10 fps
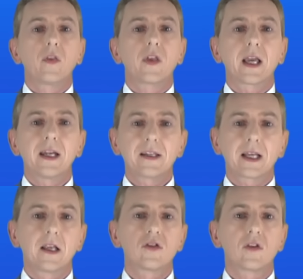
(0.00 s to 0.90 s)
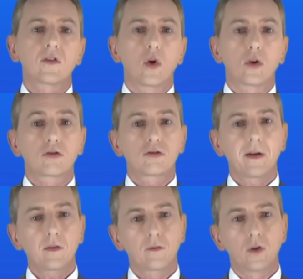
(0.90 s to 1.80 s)
the kinetic energy store
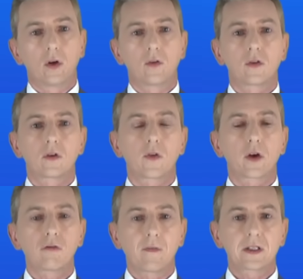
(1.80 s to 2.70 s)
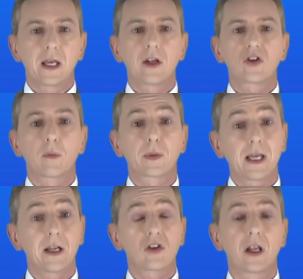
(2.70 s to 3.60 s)
transfers to the gravitational
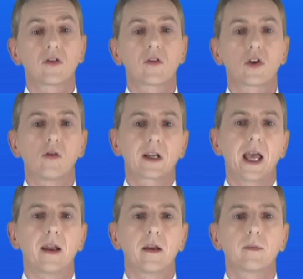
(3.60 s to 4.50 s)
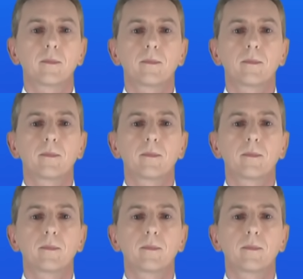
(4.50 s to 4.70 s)
potential energy store again.